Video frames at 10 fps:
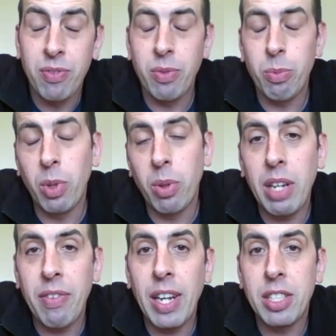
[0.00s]
what
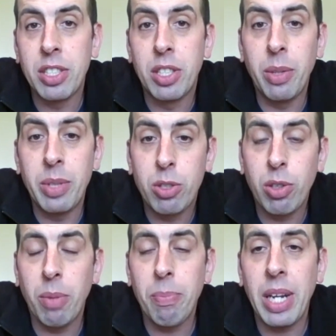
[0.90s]
they've had to do is try
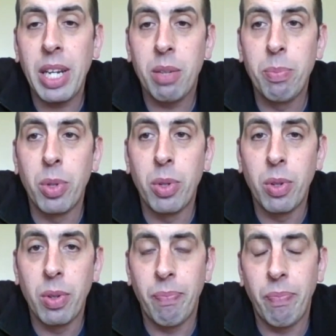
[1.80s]
and make more